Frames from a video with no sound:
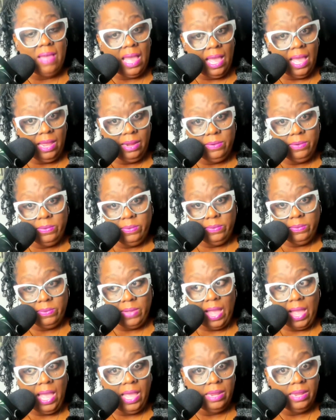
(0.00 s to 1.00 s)
I knew,
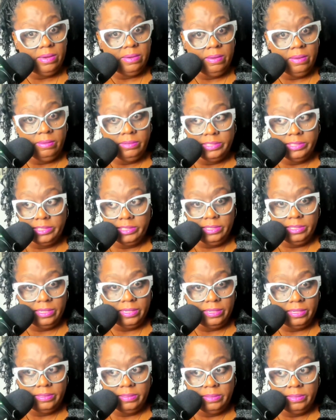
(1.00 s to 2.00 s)
I know she
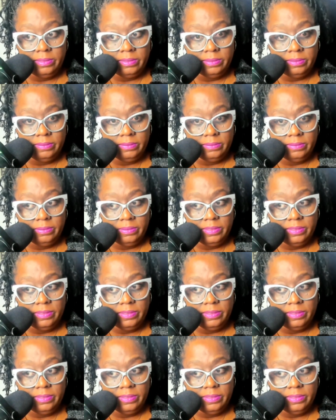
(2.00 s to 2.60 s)
had to know.